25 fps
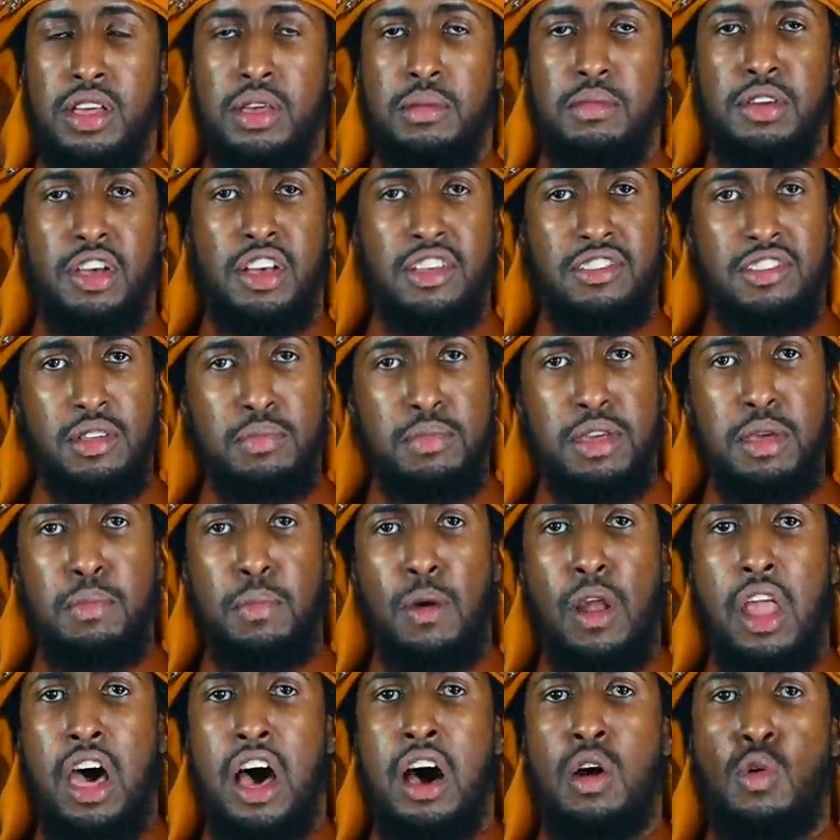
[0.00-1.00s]
Because the
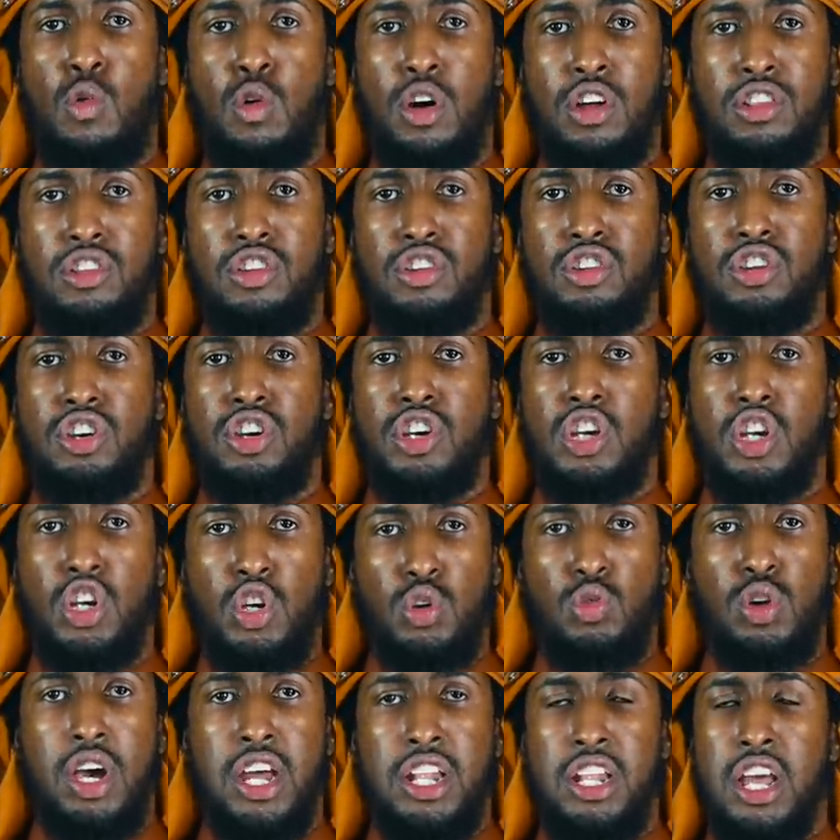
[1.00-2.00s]
people are what?
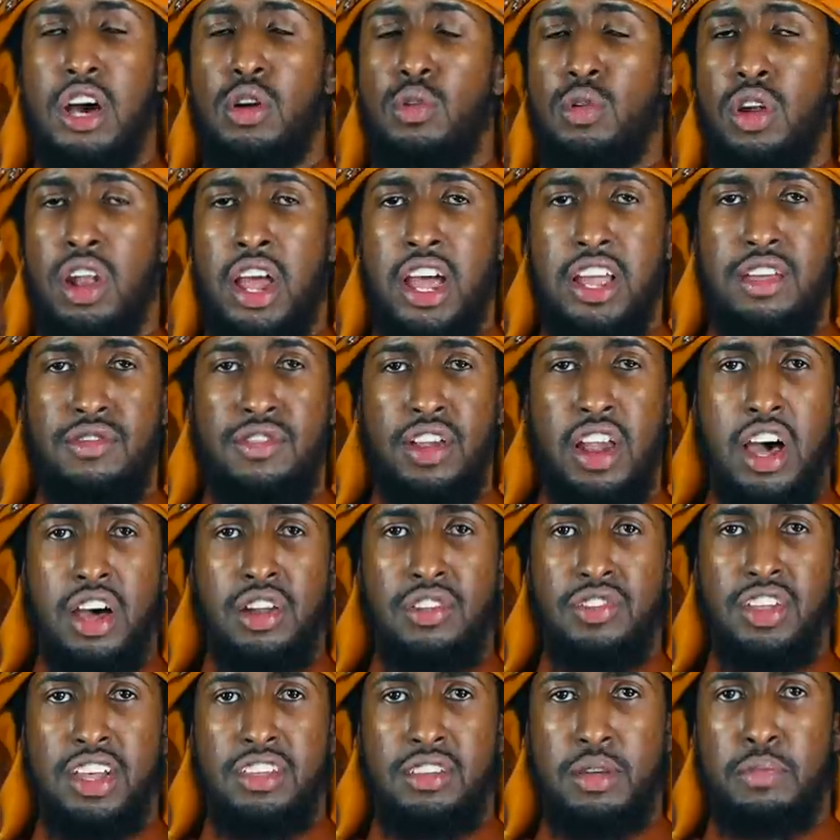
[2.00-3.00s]
Shuhada'ullah fil
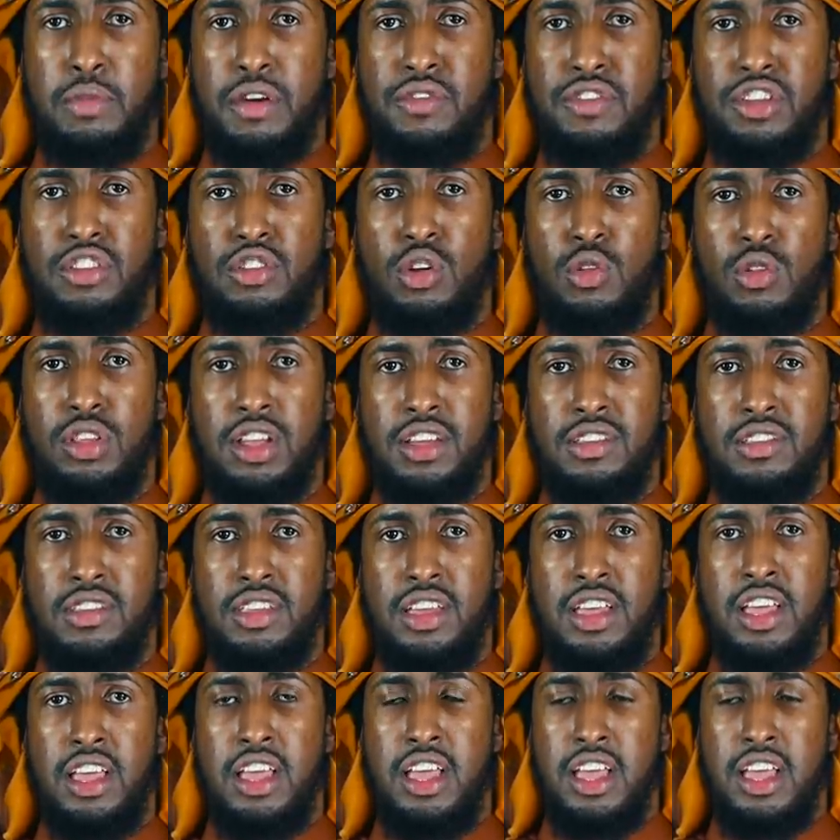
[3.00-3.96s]
ard, as the Prophet told us.